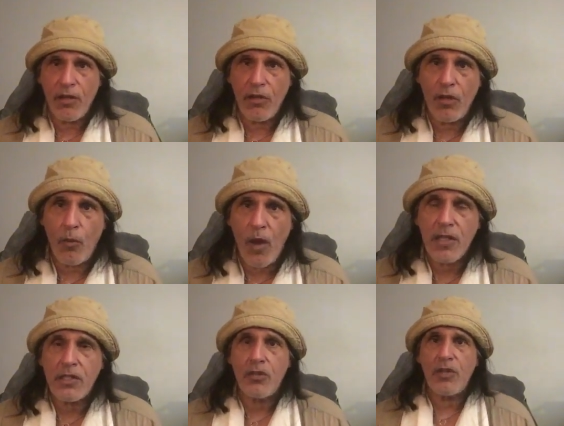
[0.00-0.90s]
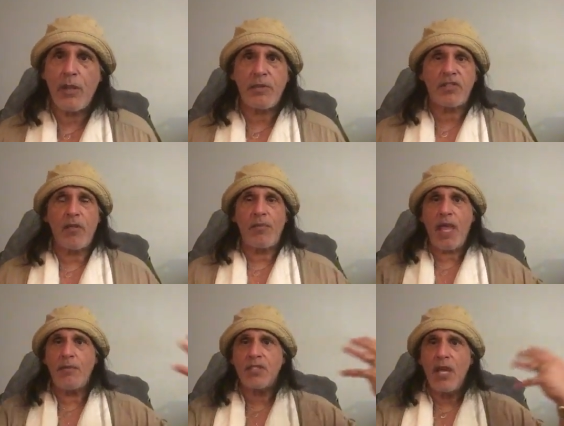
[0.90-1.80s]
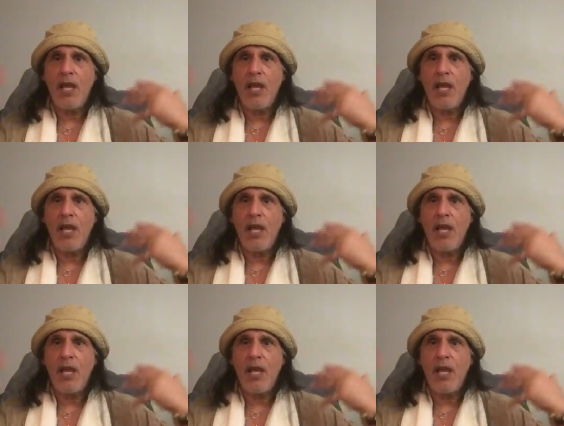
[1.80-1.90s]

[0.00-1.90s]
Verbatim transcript: You know, you don't want to do that, but sometimes